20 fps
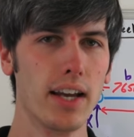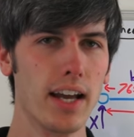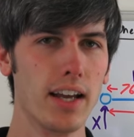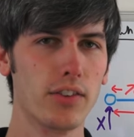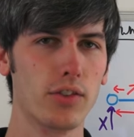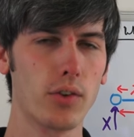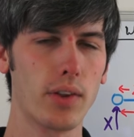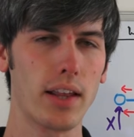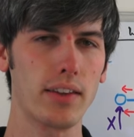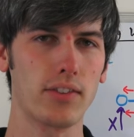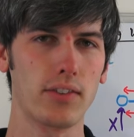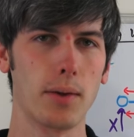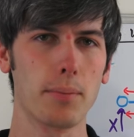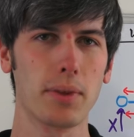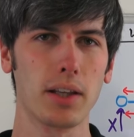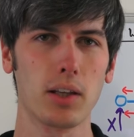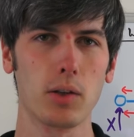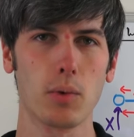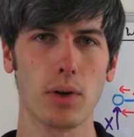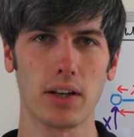And so that's
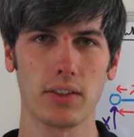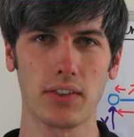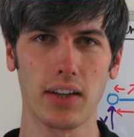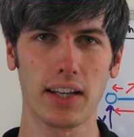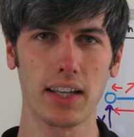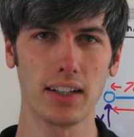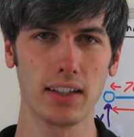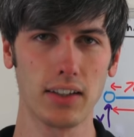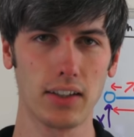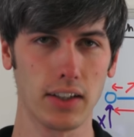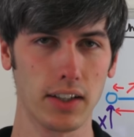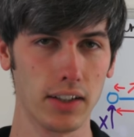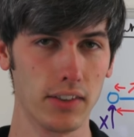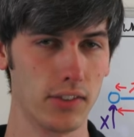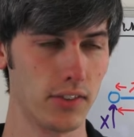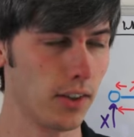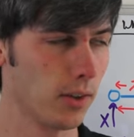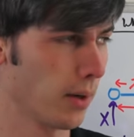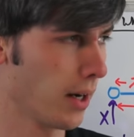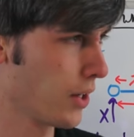something you want to take into
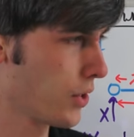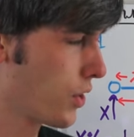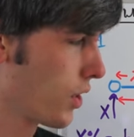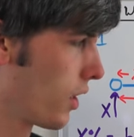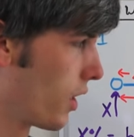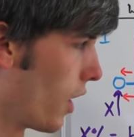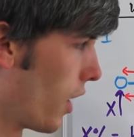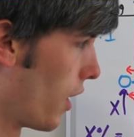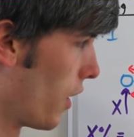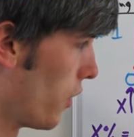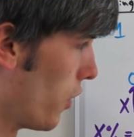consideration,